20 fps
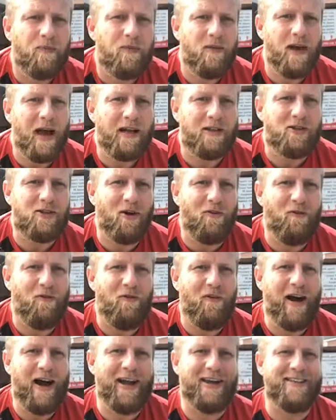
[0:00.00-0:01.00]
Dad's on
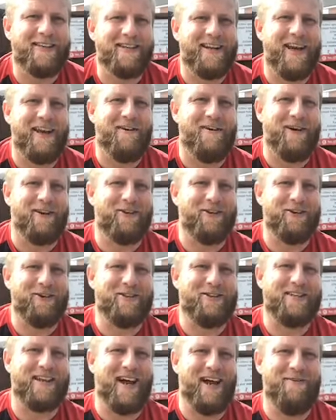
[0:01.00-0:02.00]
fire today, well done,
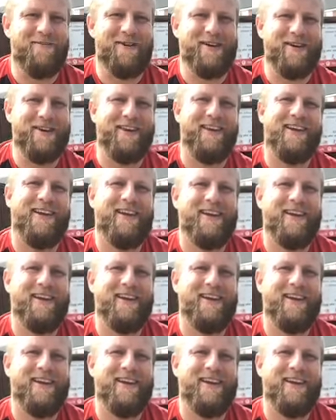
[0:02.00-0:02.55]
Simon.